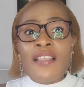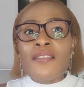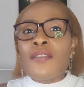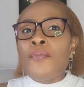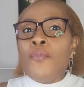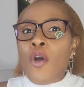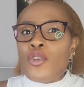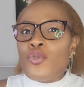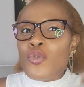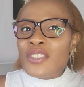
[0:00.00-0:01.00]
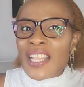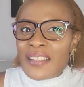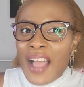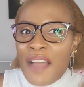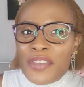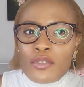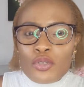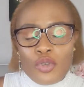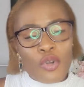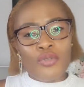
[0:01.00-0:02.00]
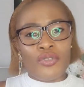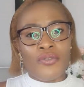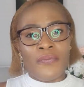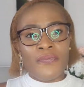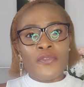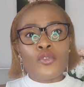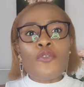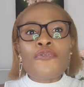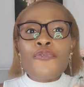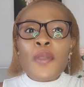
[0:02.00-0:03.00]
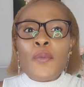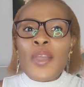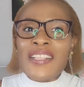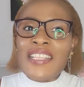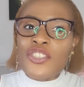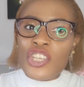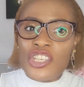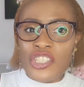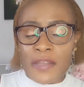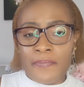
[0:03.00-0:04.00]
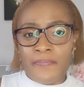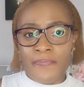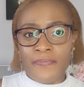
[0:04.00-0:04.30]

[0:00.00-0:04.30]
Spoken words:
the more you start having those odors. So frequently change them.